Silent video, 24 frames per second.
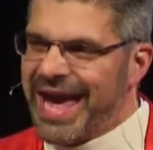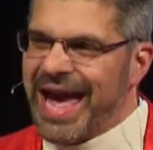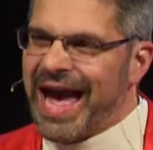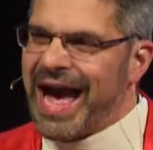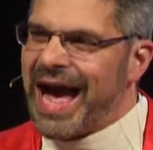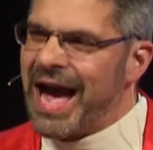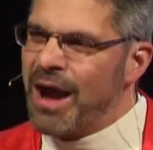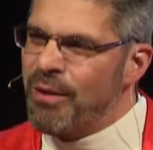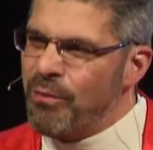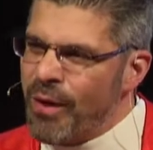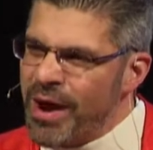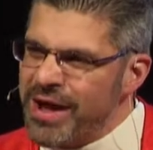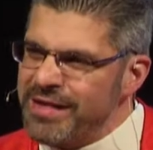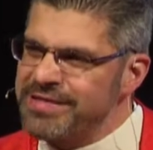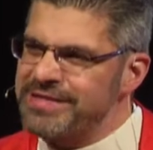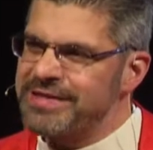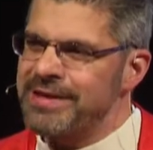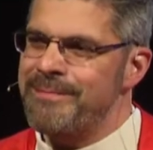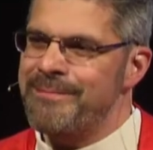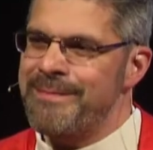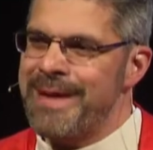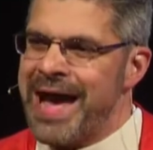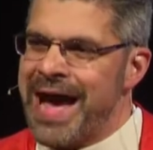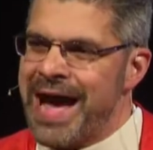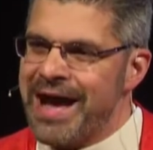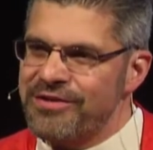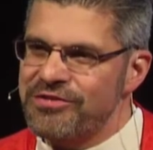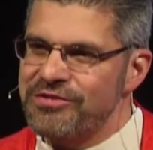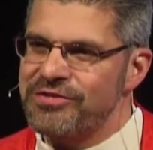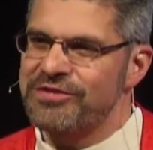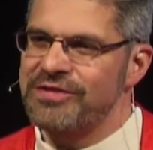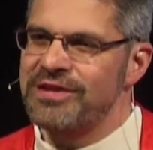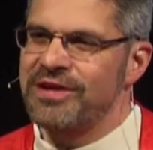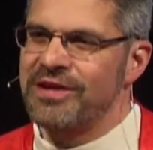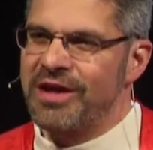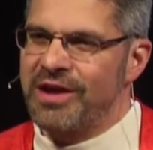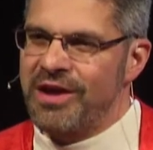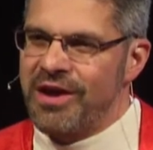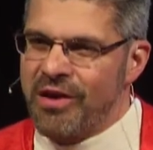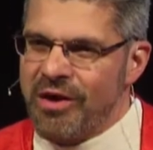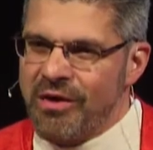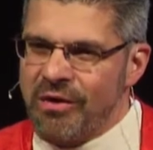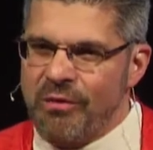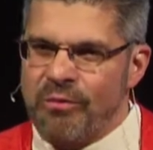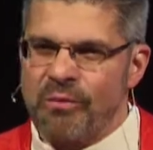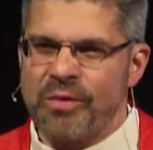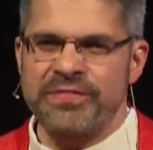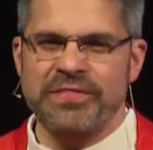I went to Mass
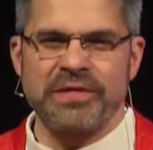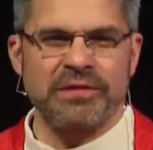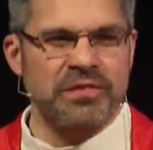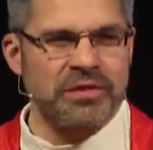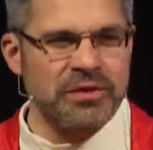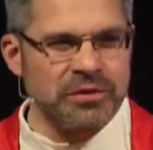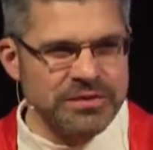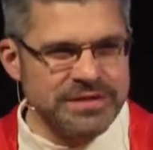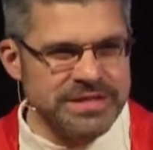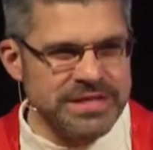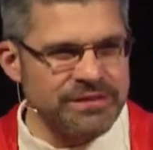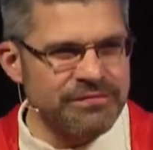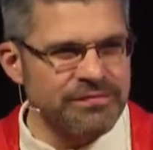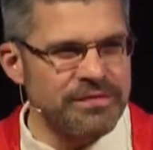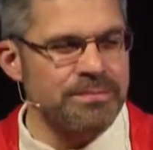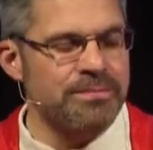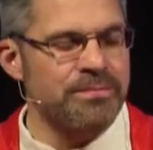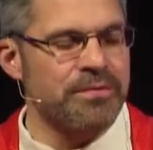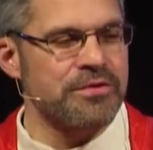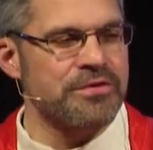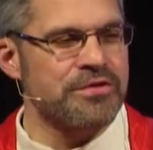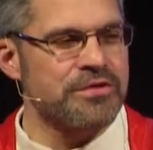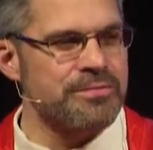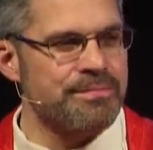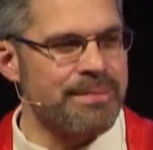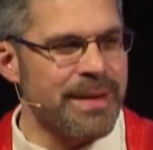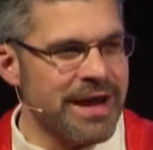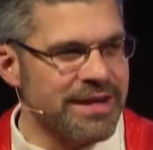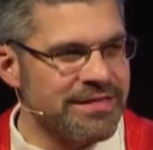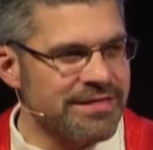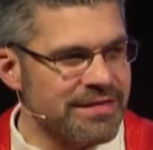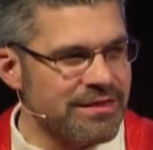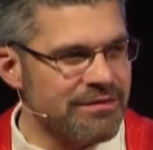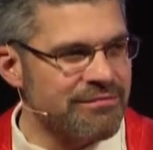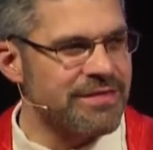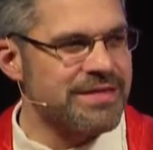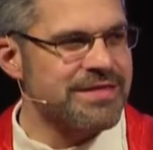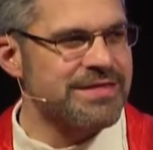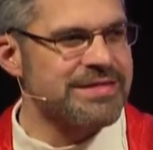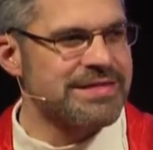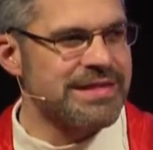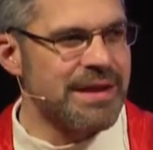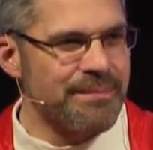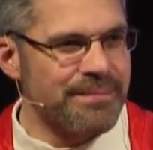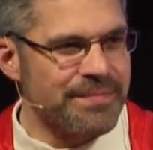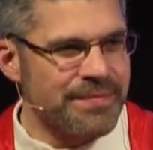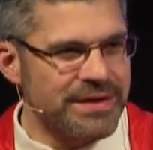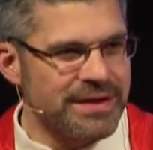with a little different perspective, and
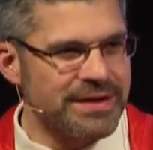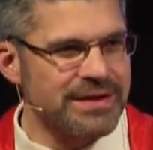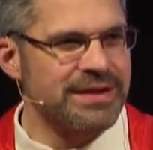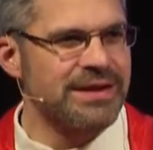something,